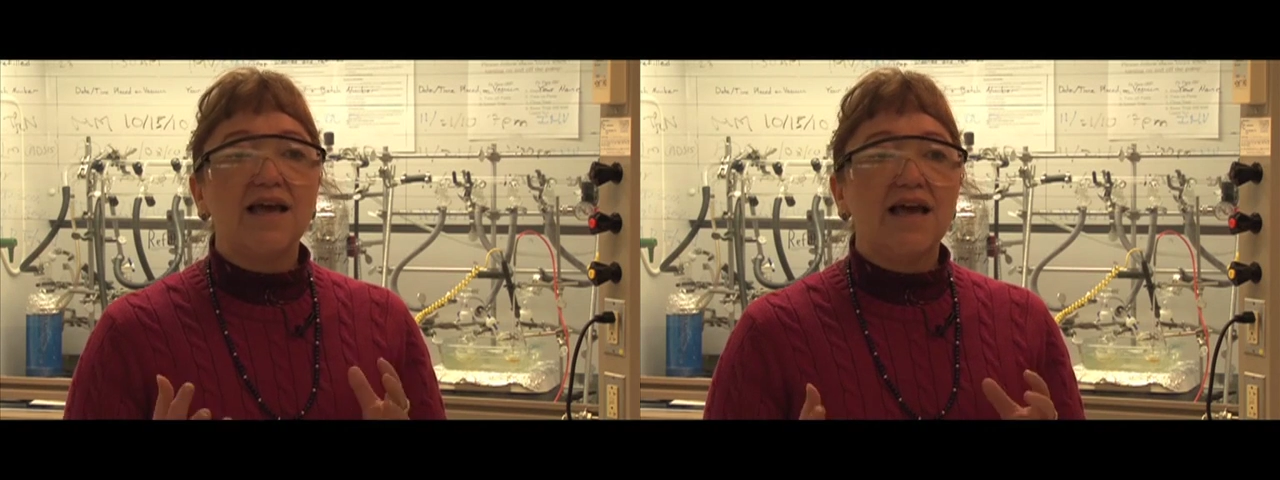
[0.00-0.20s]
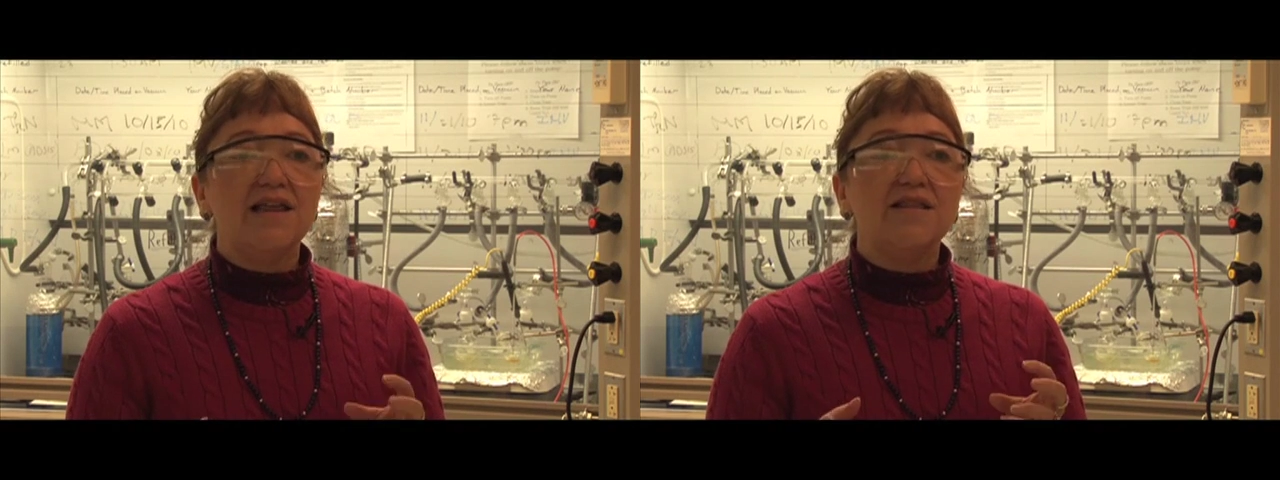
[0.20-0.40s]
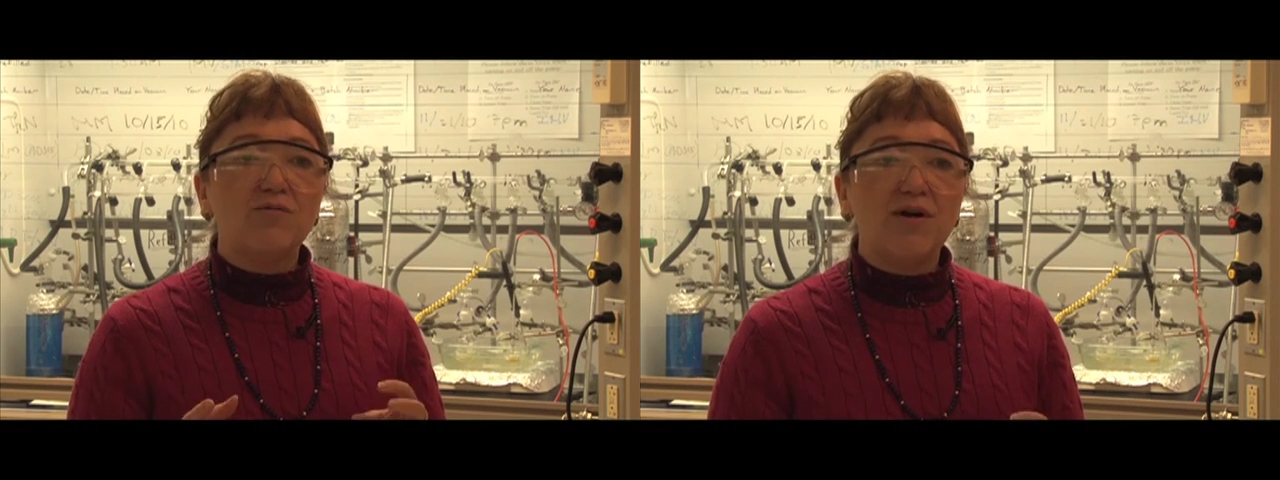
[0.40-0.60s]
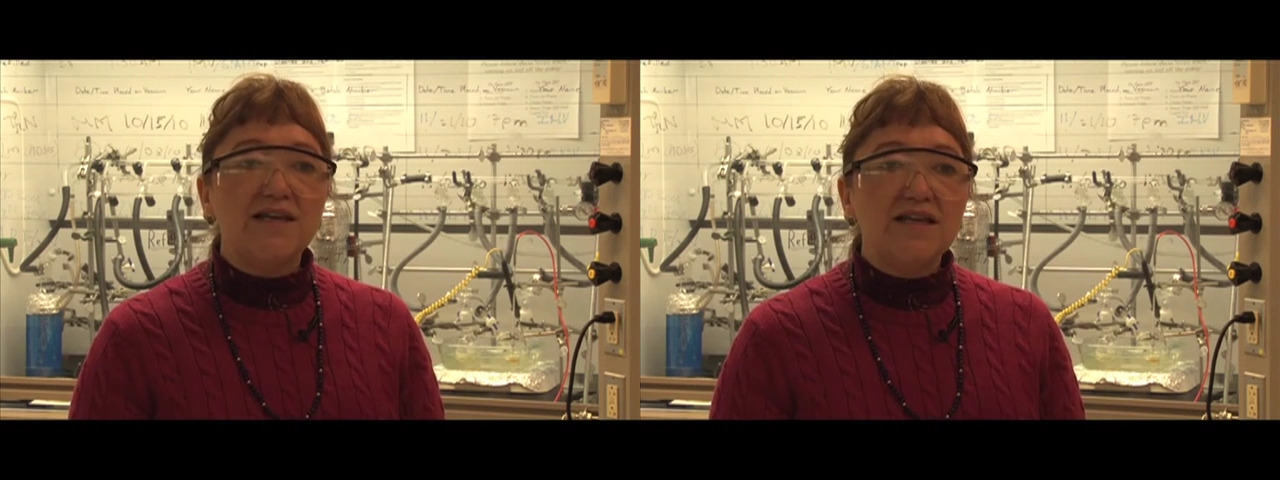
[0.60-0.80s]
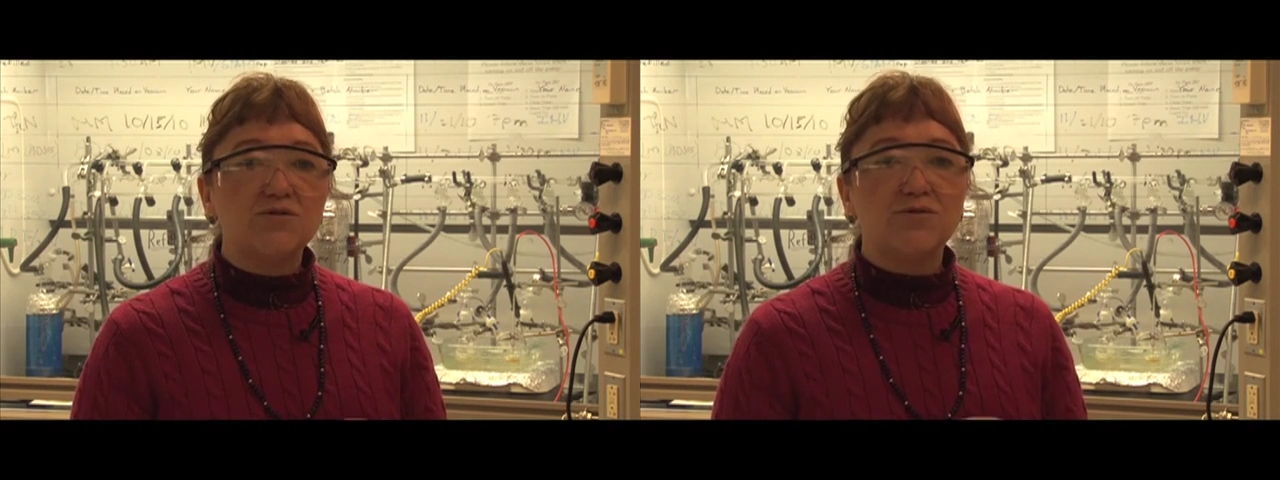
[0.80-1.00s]
and when
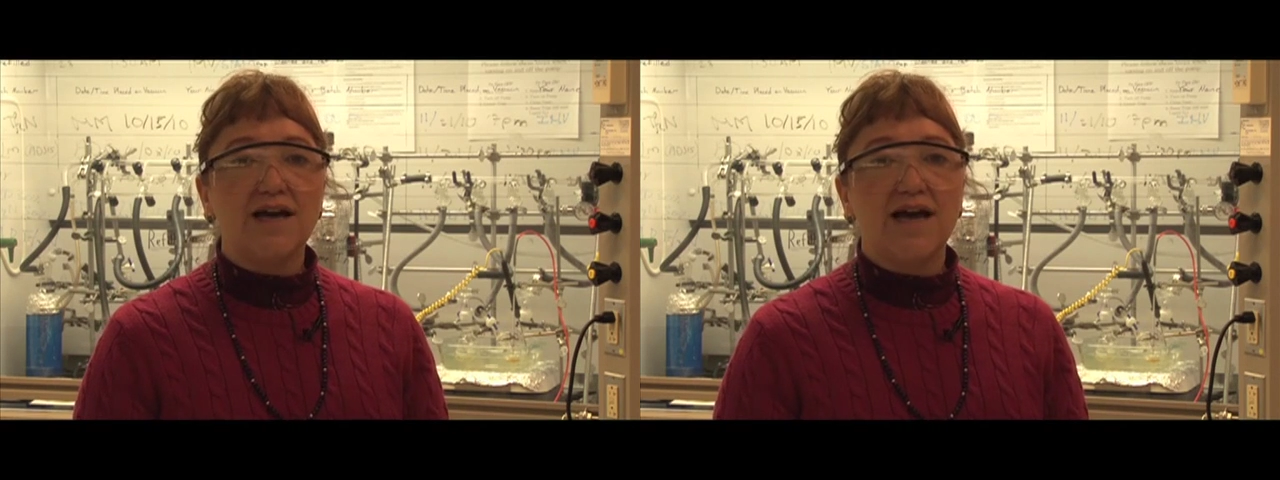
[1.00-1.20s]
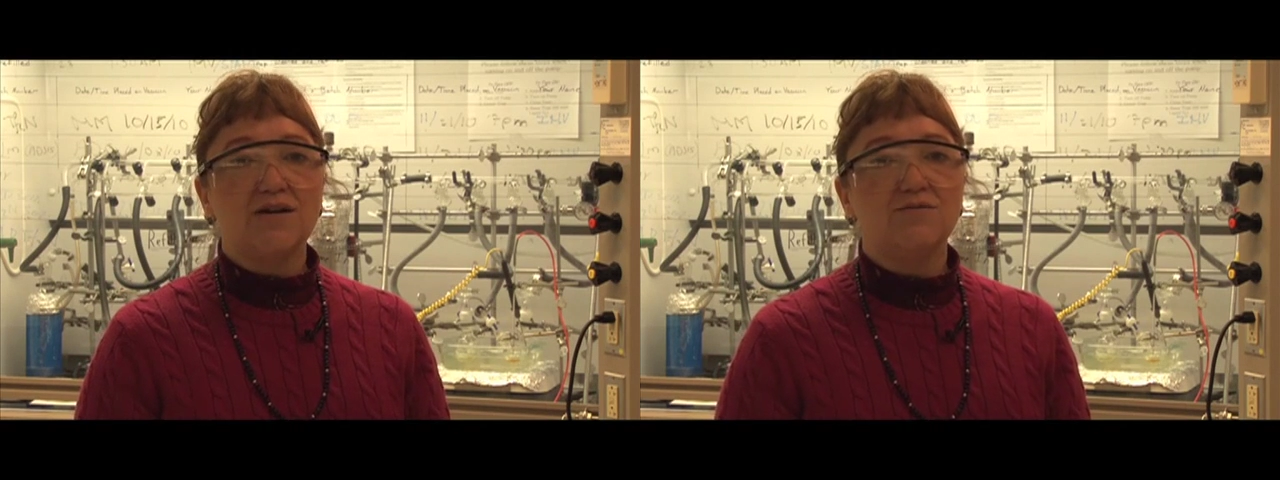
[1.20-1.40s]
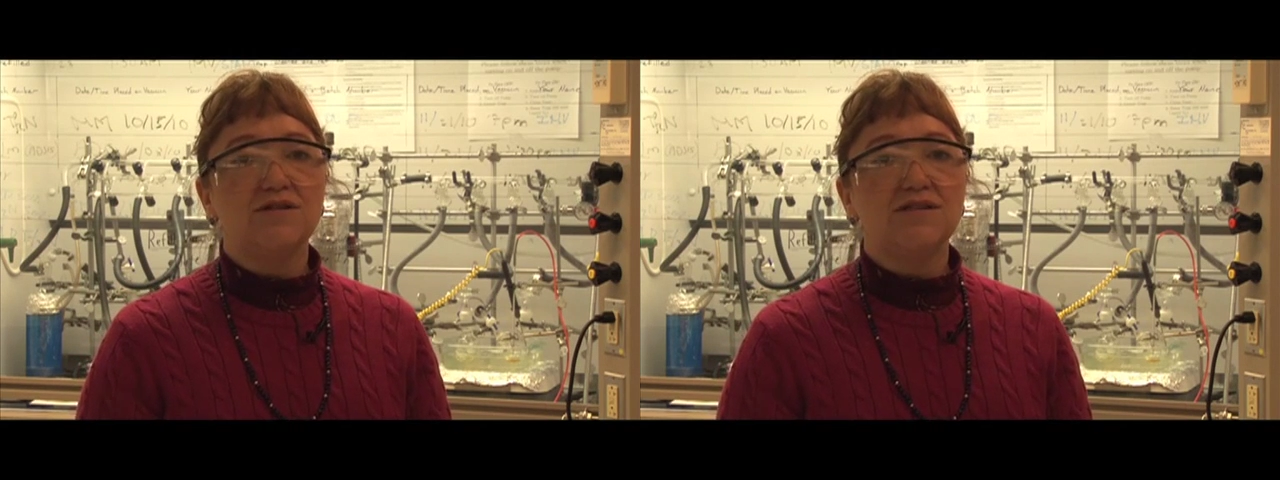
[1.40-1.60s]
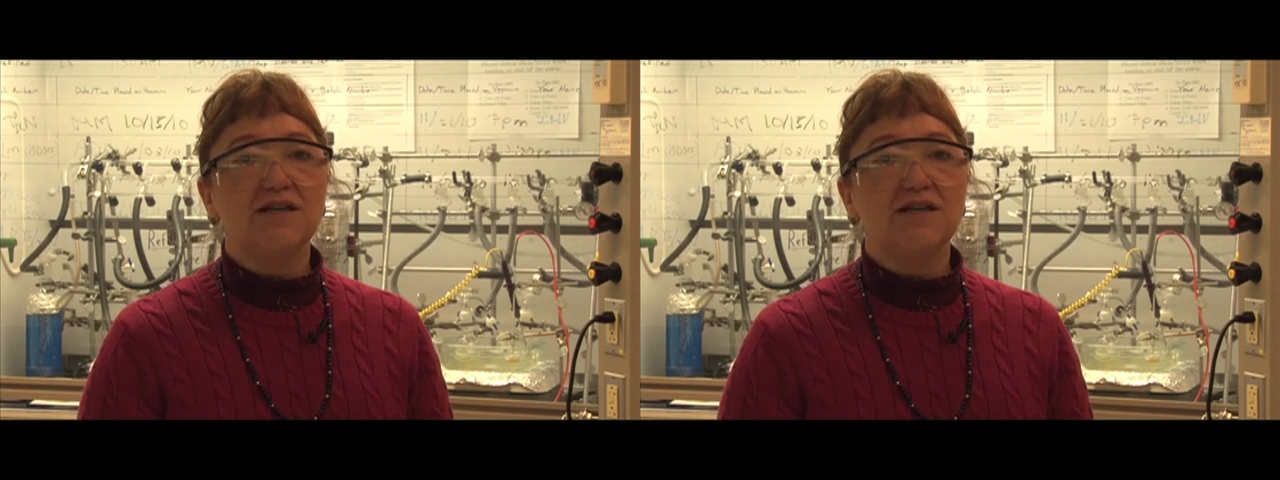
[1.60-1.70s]
these react with